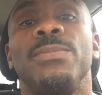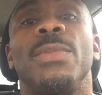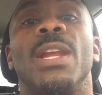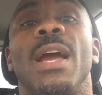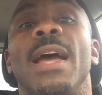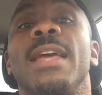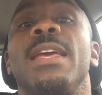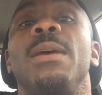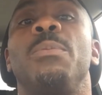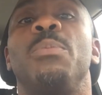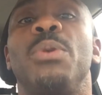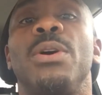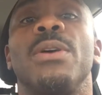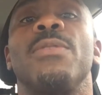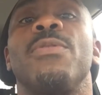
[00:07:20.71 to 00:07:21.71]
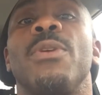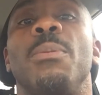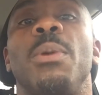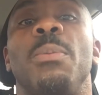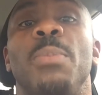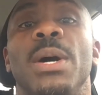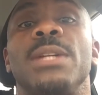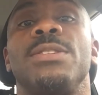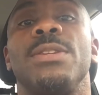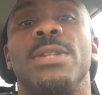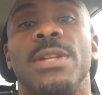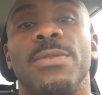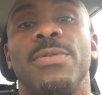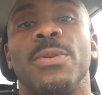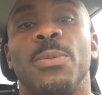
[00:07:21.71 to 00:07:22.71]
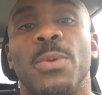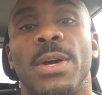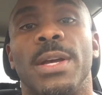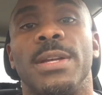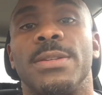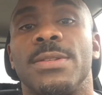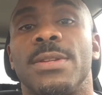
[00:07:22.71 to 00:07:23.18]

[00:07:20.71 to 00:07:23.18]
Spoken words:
I get booked from a bunch of different ways.